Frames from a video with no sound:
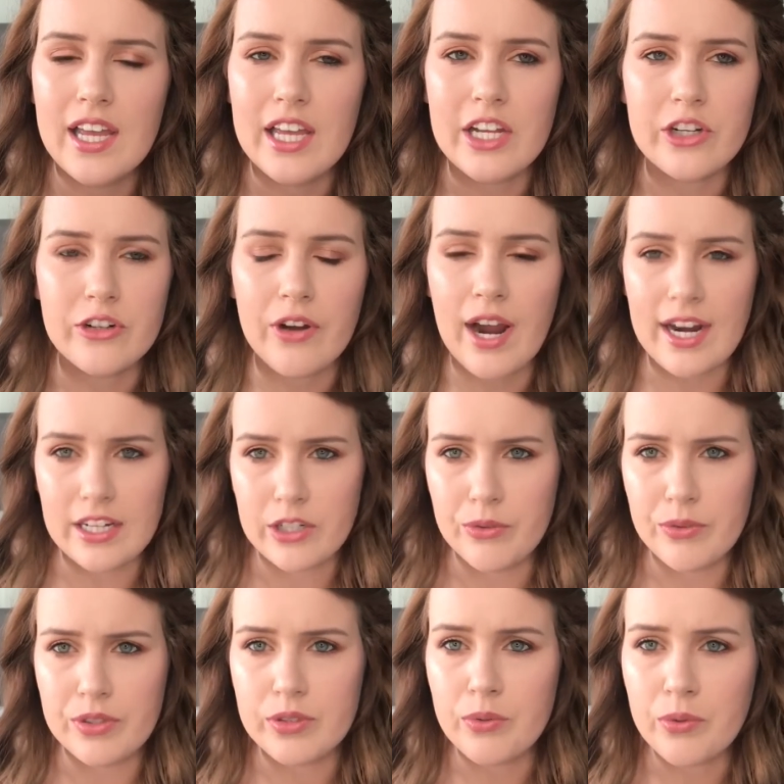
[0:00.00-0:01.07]
interacting
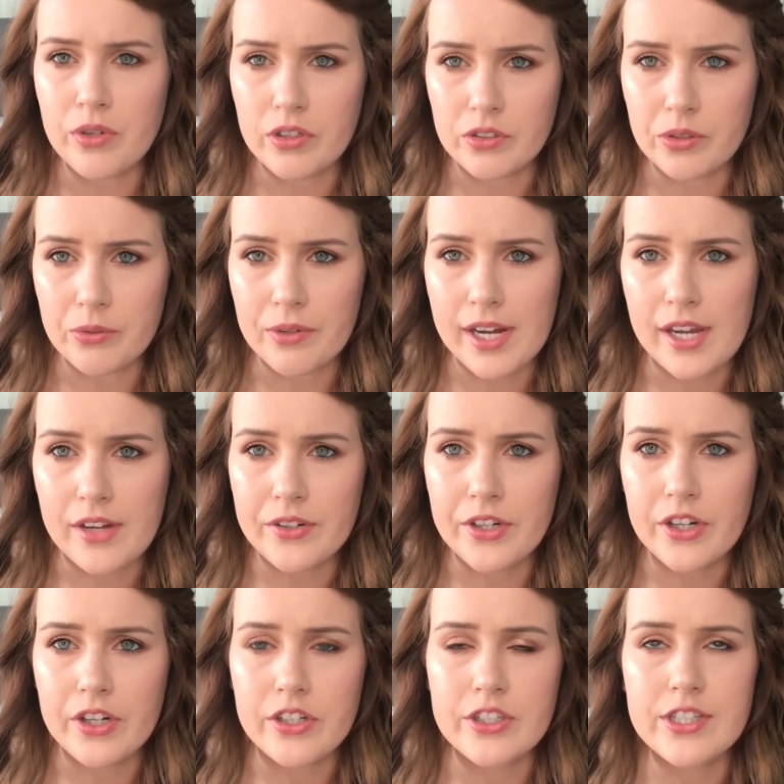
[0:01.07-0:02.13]
with the world around
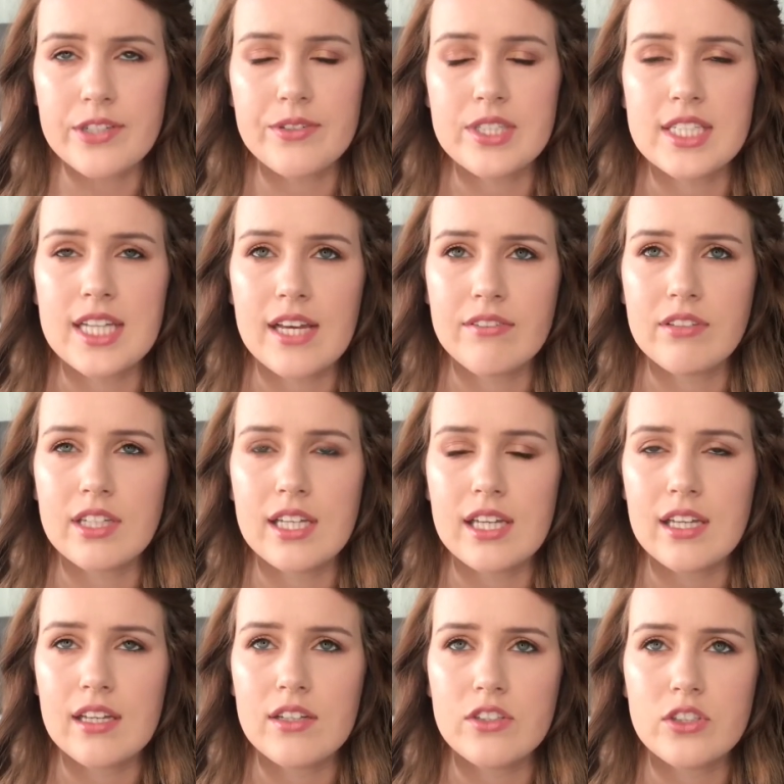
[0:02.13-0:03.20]
her. She was definitely
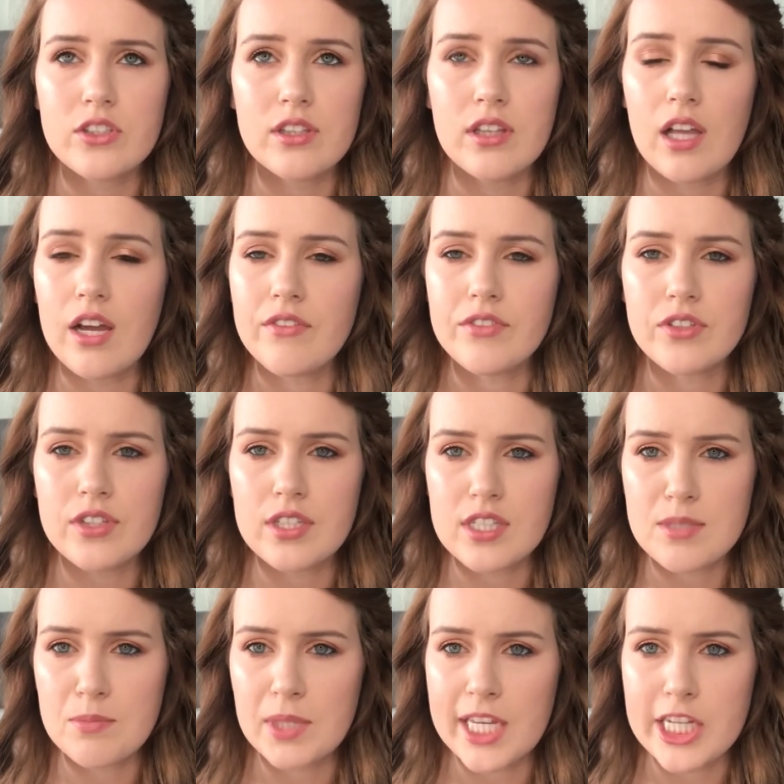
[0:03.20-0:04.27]
loved this
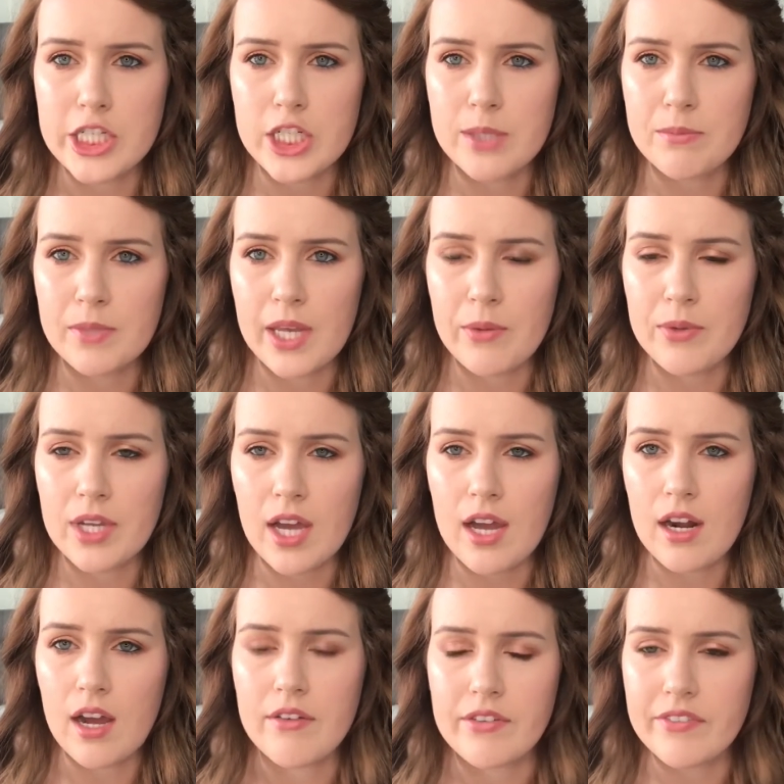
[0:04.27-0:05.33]
play gym that we got
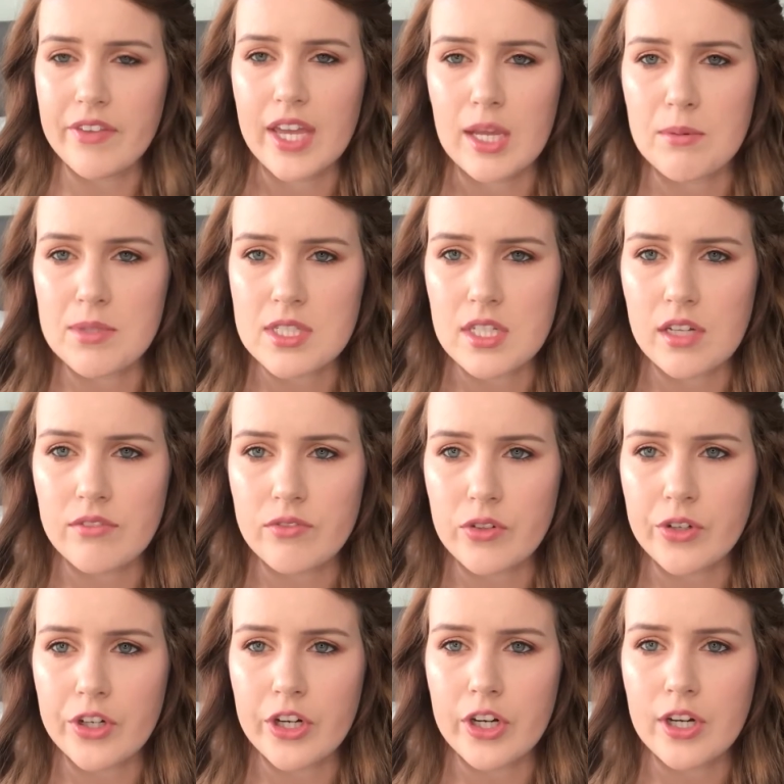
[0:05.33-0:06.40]
off of Amazon
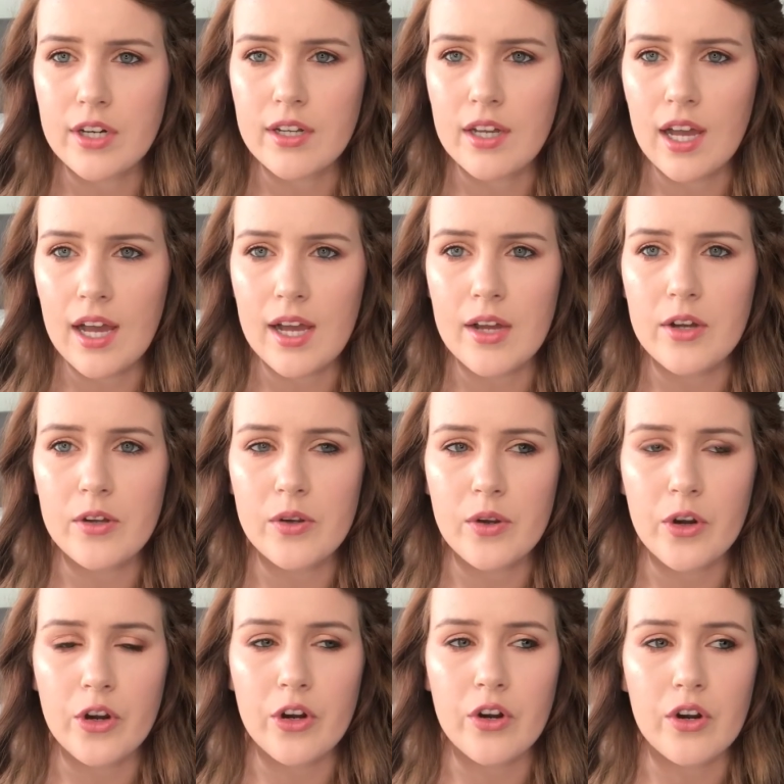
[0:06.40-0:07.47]
for her.
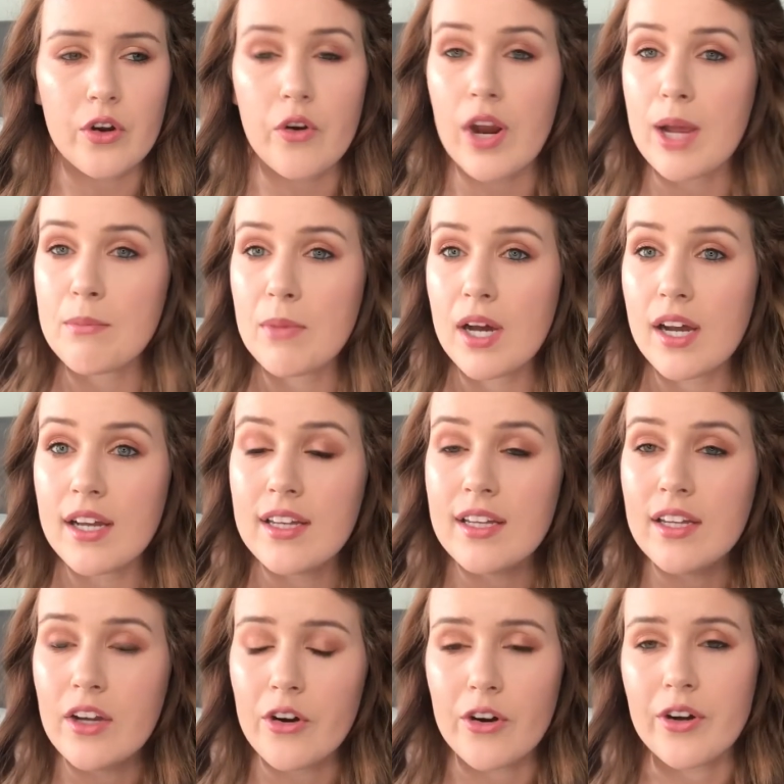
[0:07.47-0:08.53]
Her grandma,
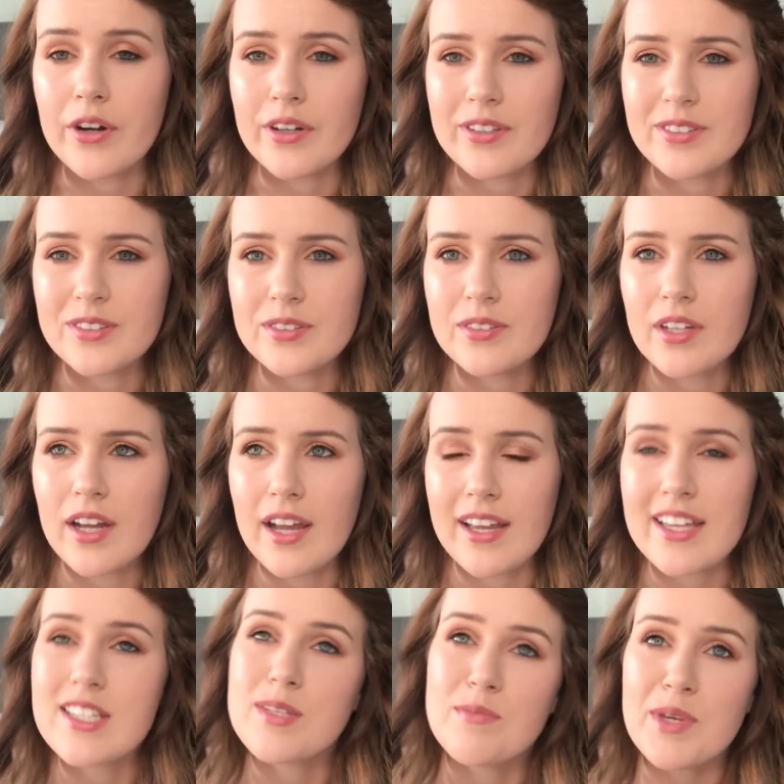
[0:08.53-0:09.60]
or I
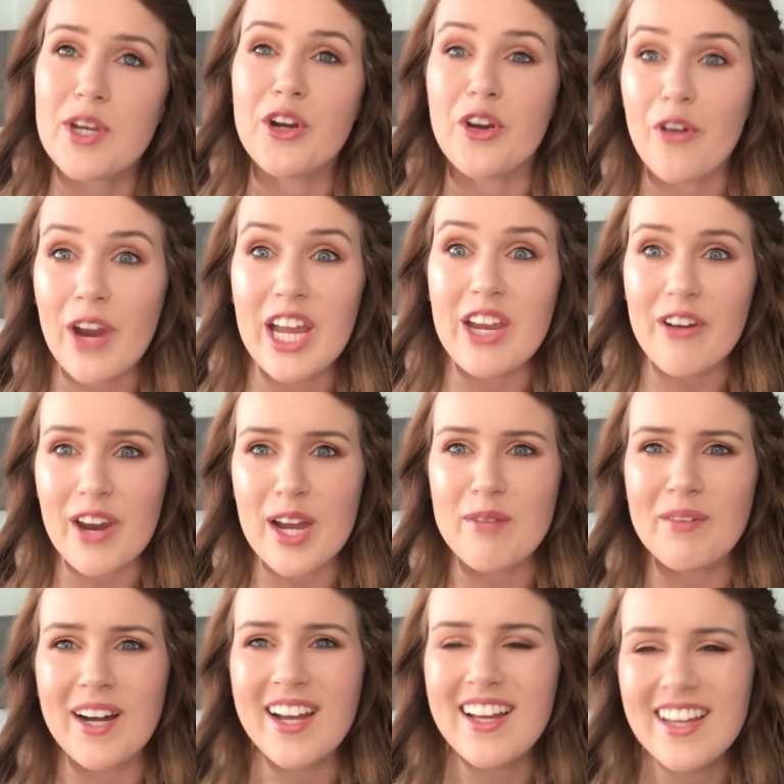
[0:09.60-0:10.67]
guess it'd be her great grandma,